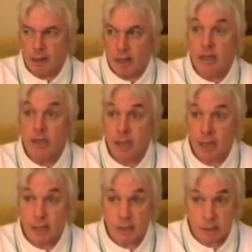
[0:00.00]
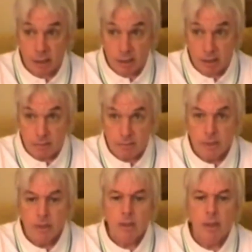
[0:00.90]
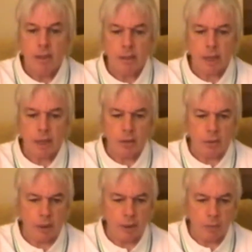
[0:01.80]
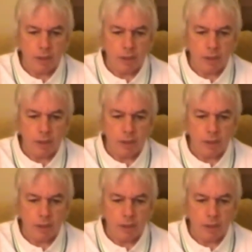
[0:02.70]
energetic schism, as I call it,